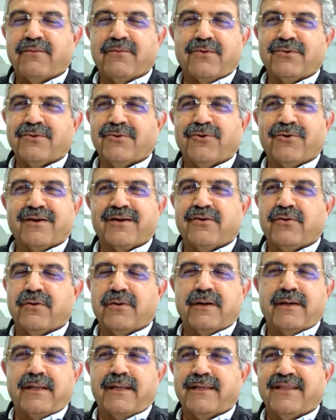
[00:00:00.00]
want to
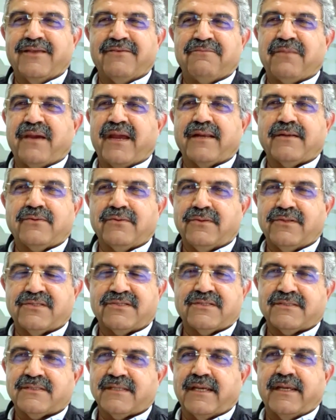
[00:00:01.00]
go and give back to the
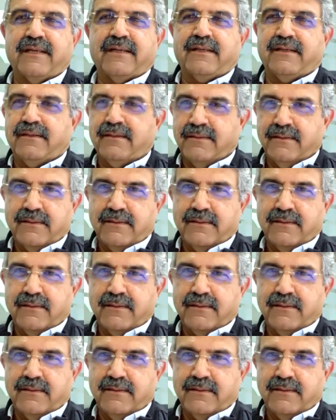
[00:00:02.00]
society.